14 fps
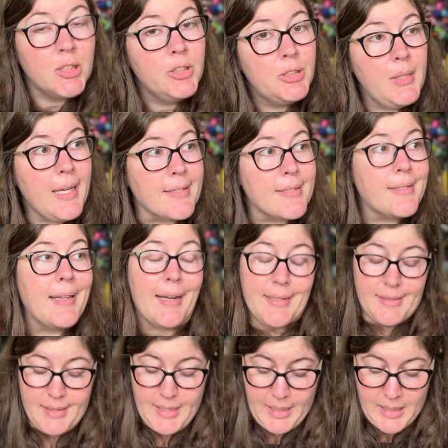So yes, that is
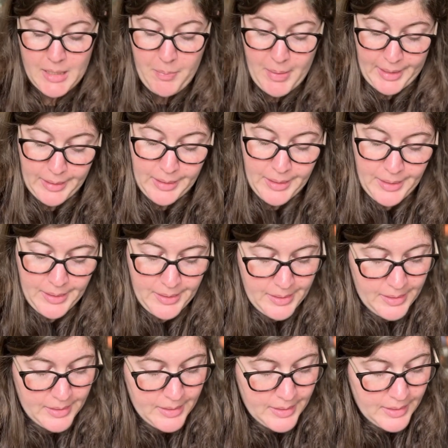the tiny pig.
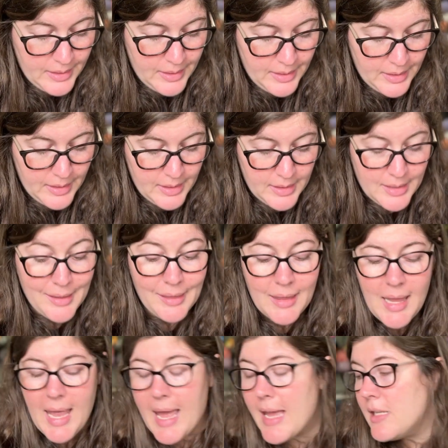The
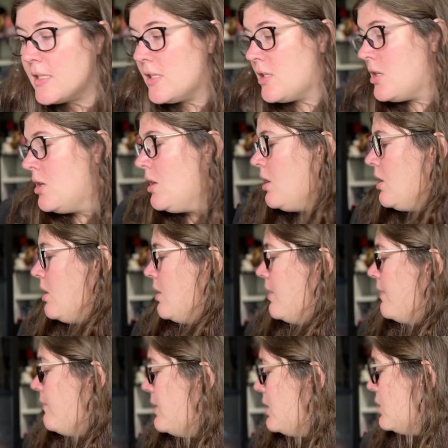last
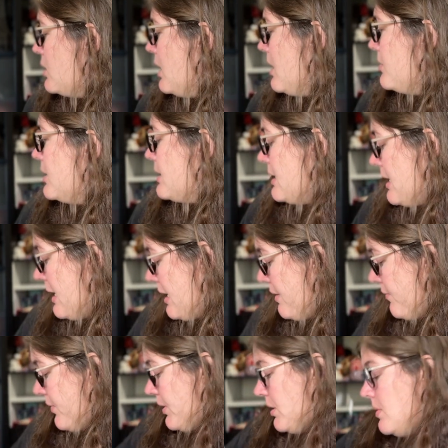finished object I have
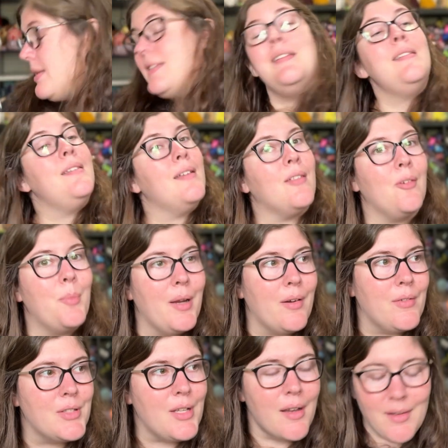for you is another pair of
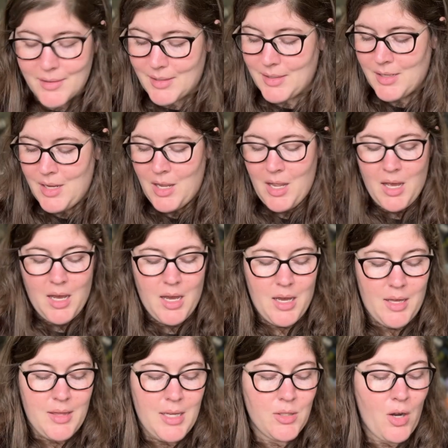socks.
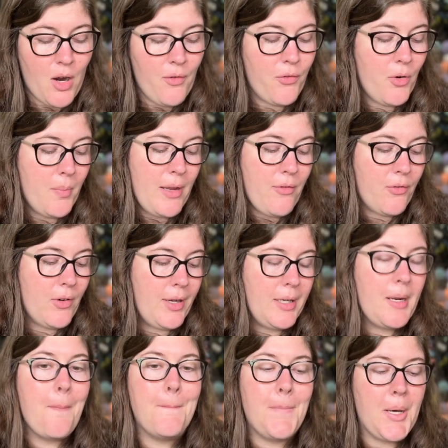These are for my
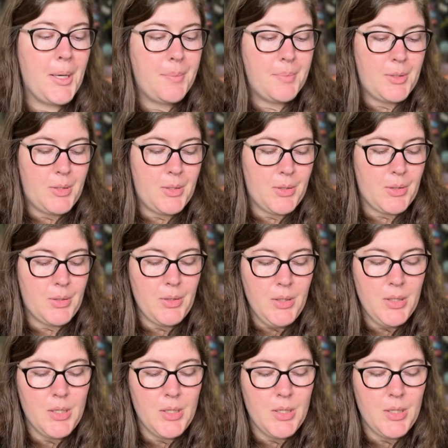friend Pupster.